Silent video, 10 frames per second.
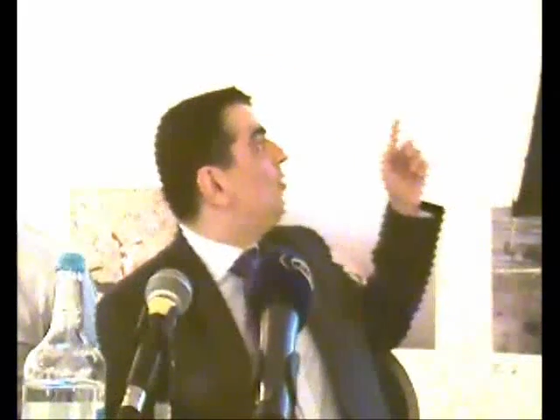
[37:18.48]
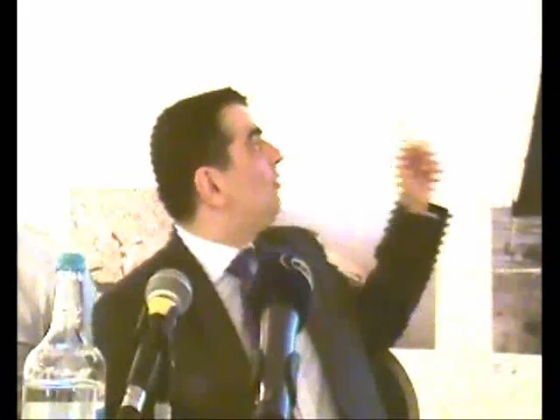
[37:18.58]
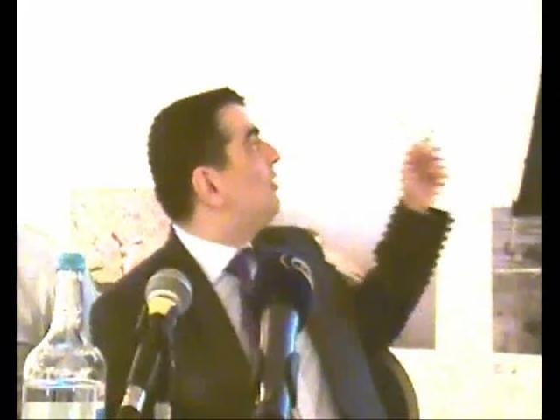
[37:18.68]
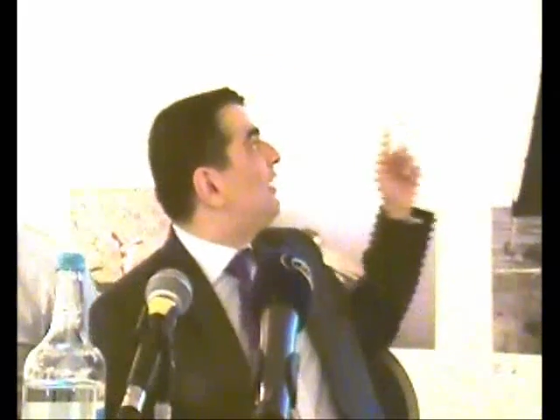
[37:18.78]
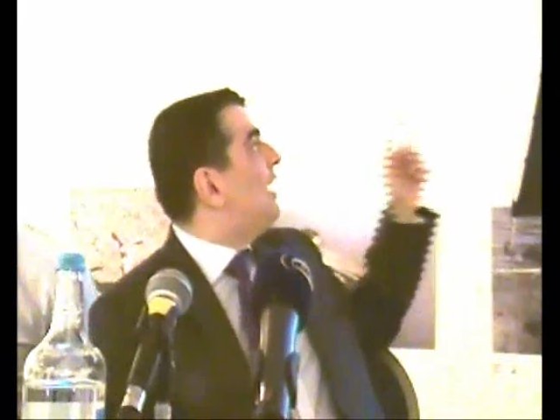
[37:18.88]

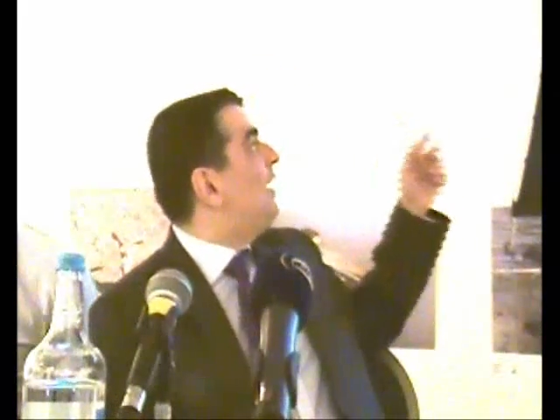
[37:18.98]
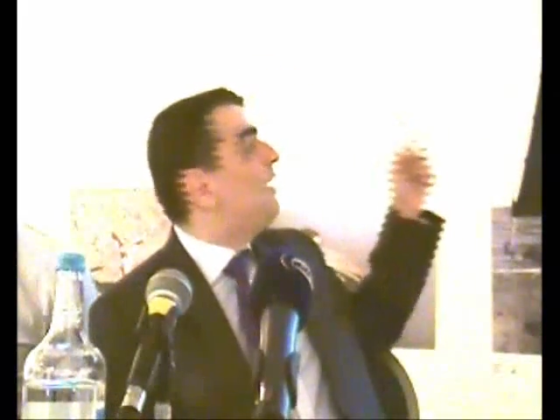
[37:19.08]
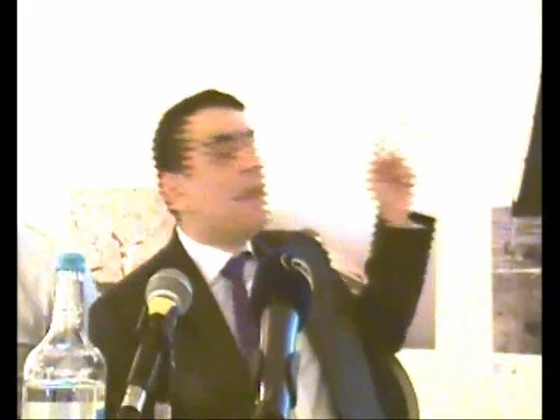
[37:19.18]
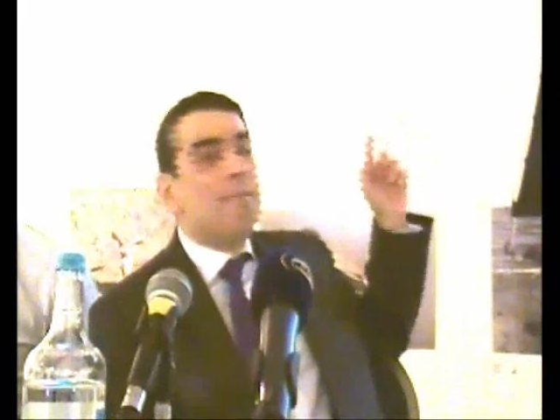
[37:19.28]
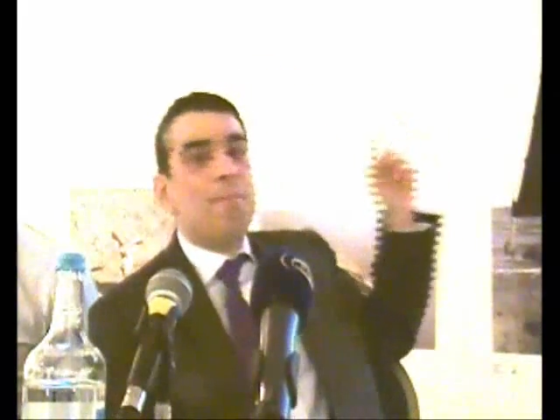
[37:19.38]
Dr.
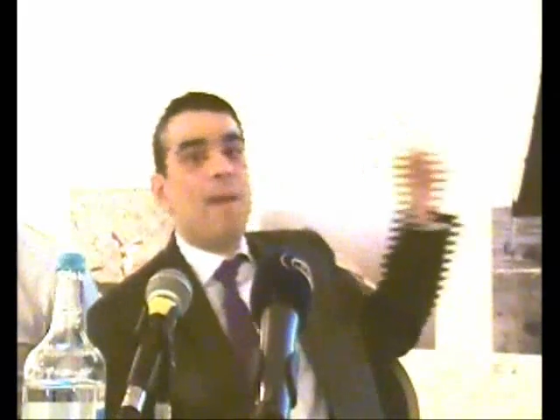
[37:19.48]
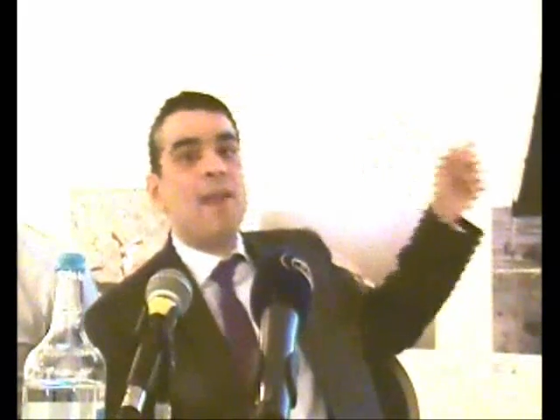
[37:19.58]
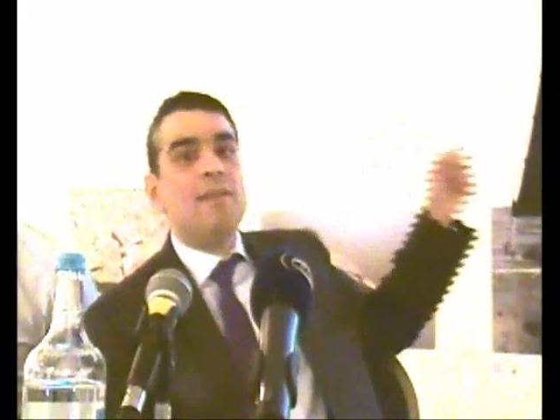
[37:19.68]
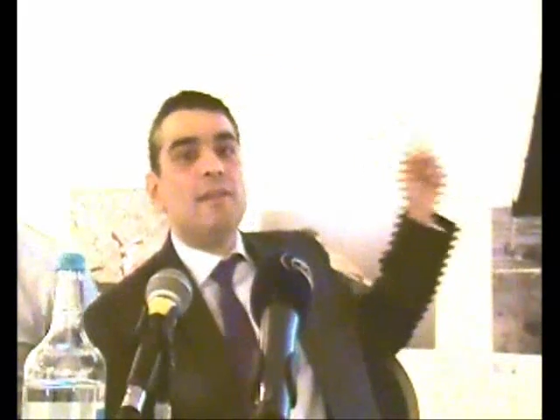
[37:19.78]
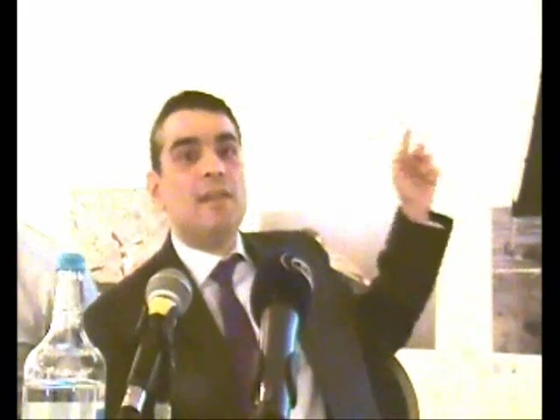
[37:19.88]
King
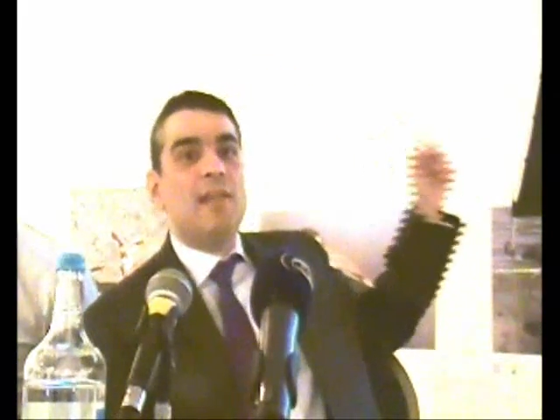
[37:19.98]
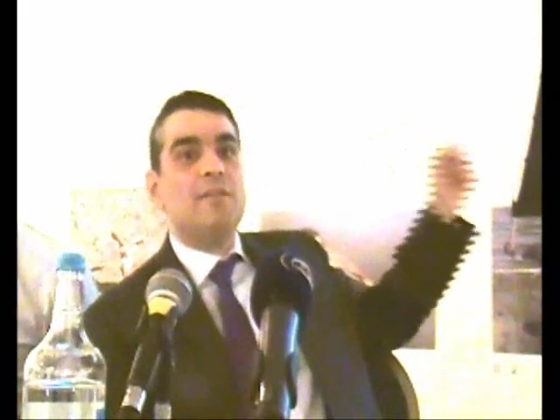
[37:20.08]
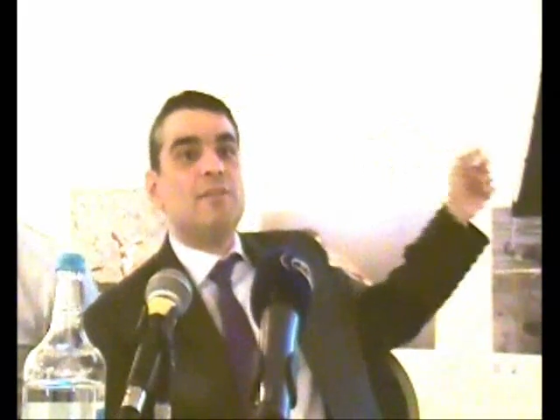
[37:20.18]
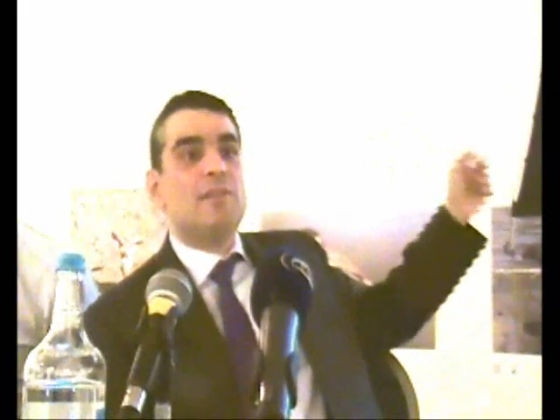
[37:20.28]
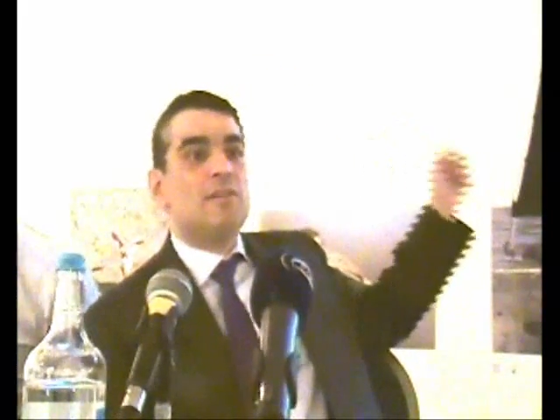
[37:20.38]
campaigned
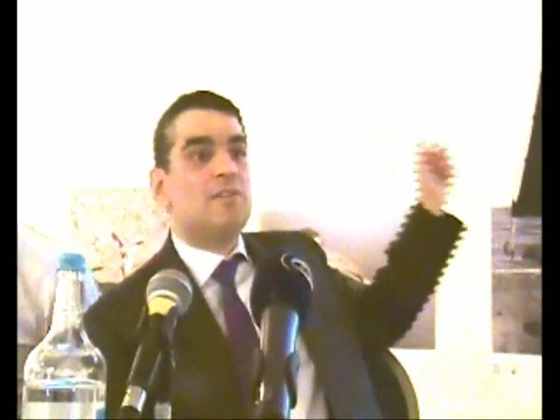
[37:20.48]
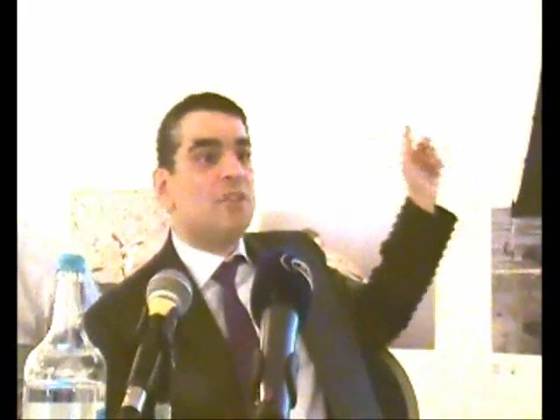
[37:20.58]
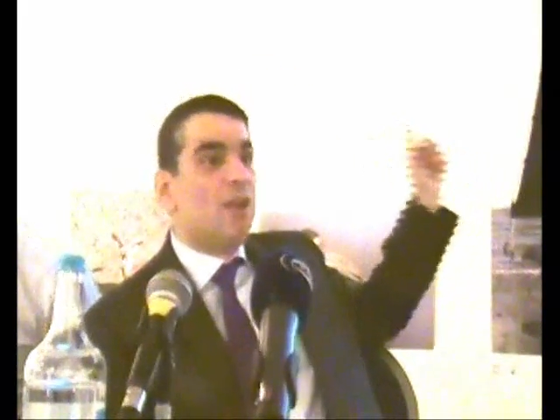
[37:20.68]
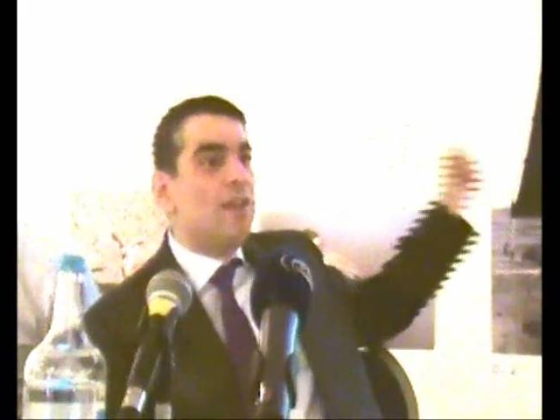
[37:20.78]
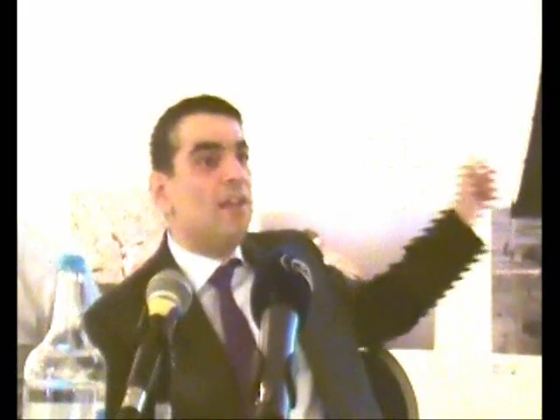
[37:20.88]
against the
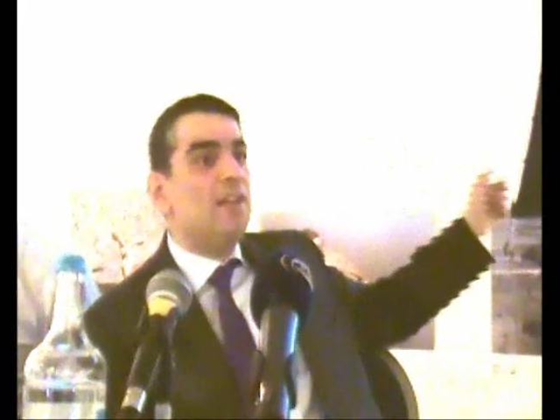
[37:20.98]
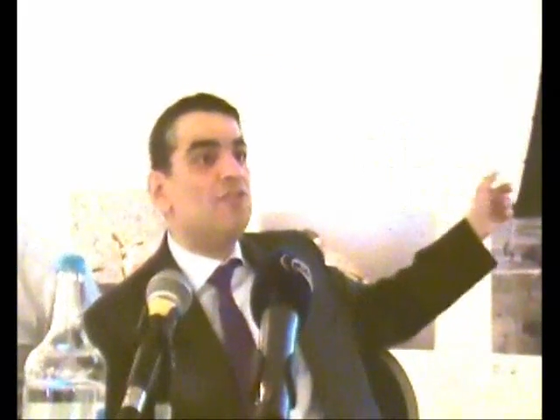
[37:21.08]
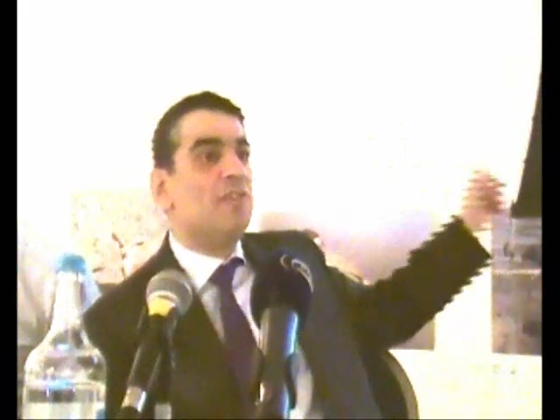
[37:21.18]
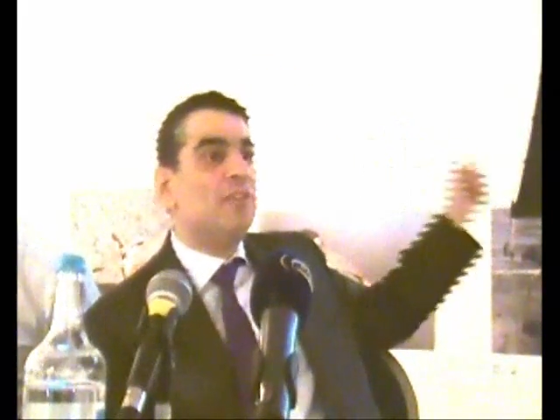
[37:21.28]
signage